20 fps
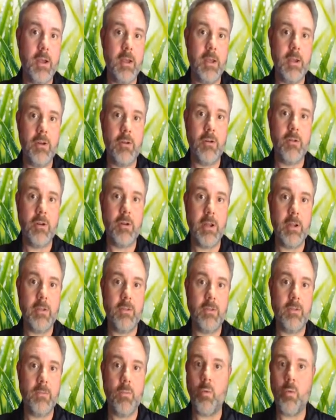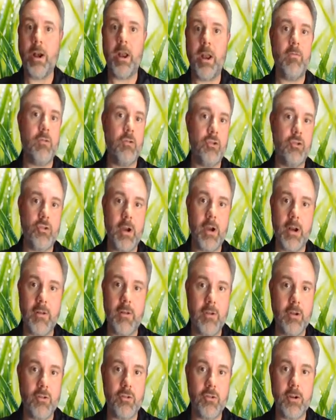increase whatever trait
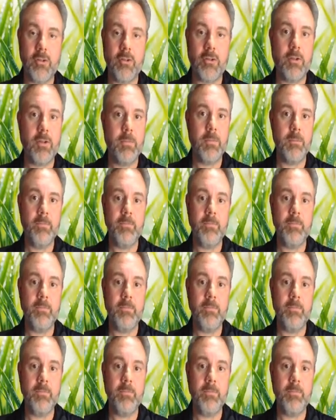of interest.